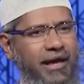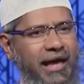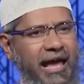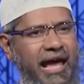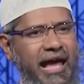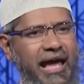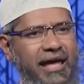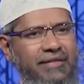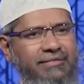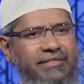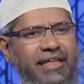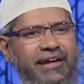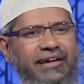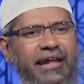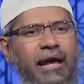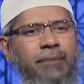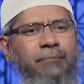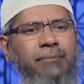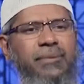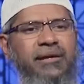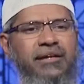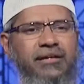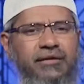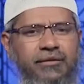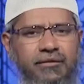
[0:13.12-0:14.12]
And that
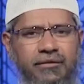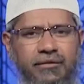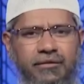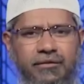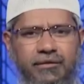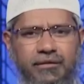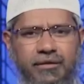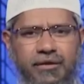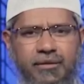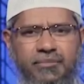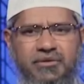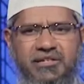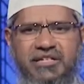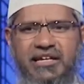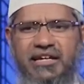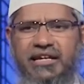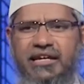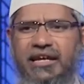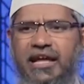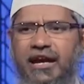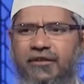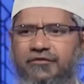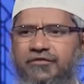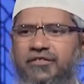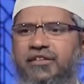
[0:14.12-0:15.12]
happened
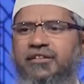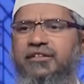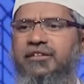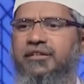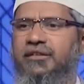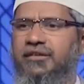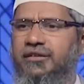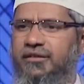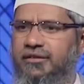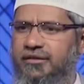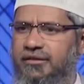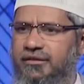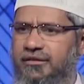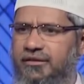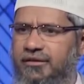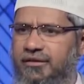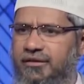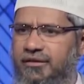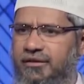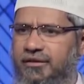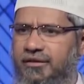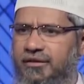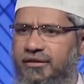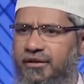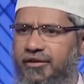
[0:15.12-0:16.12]
immediately after the
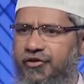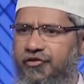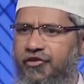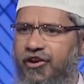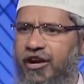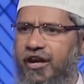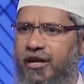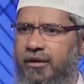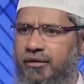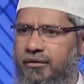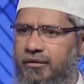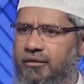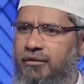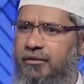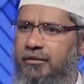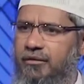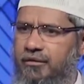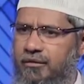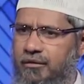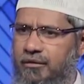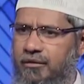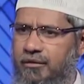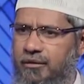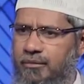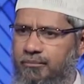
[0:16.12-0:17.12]

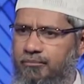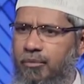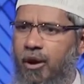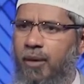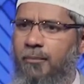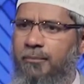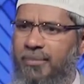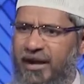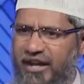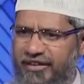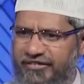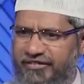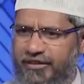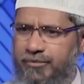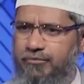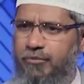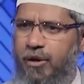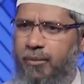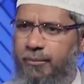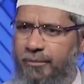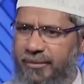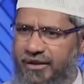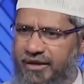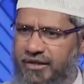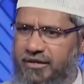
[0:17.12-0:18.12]
train bomb blast in
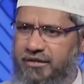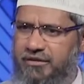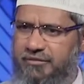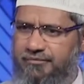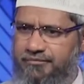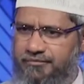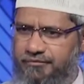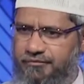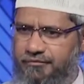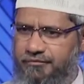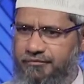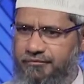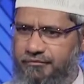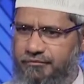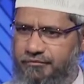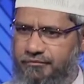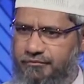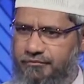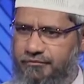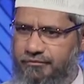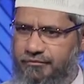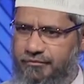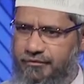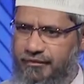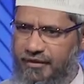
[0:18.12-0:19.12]
Bombay.
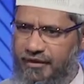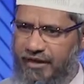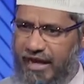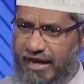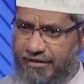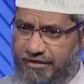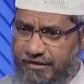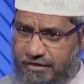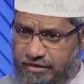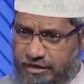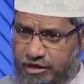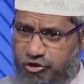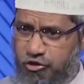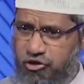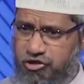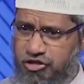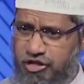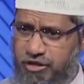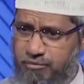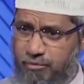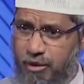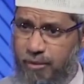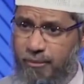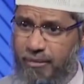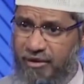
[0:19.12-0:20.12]
And the
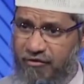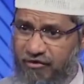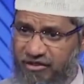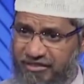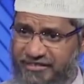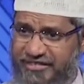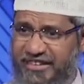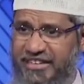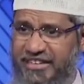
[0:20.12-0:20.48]
situation in Bombay was